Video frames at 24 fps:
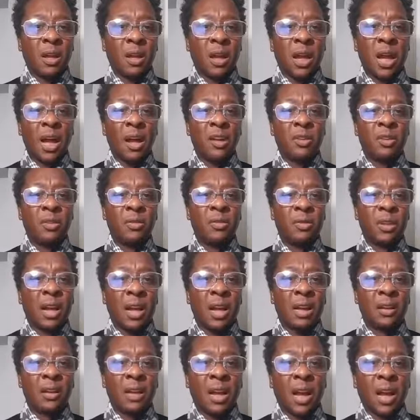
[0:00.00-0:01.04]
How do you
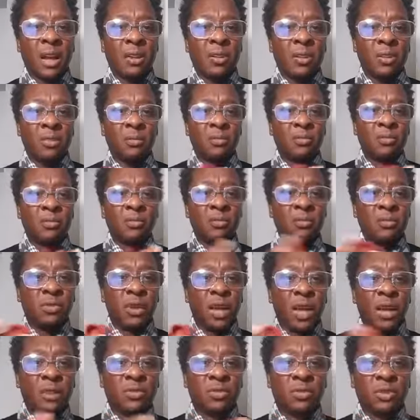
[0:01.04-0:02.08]
not, how do you
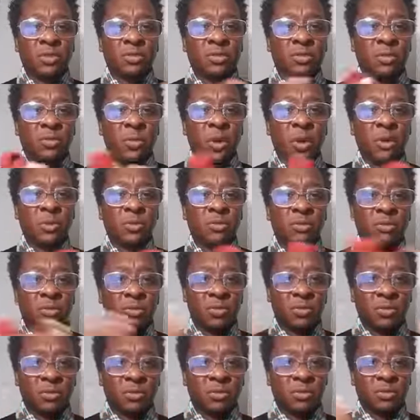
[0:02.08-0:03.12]
not
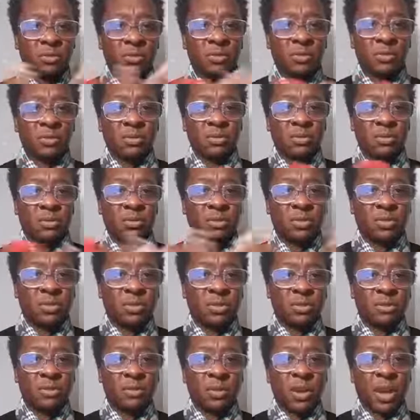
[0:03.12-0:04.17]
juxtapose the
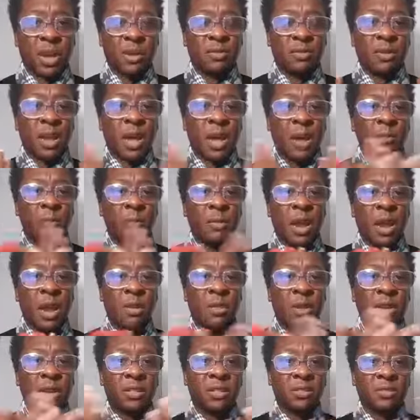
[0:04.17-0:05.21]
two? How do you not
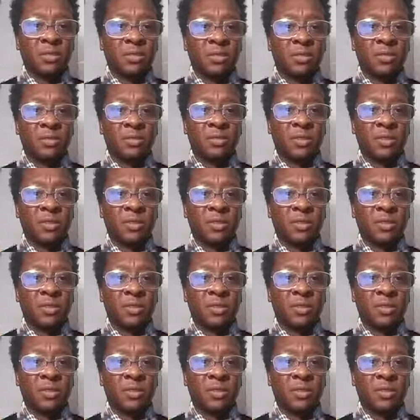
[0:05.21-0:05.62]
marry the two?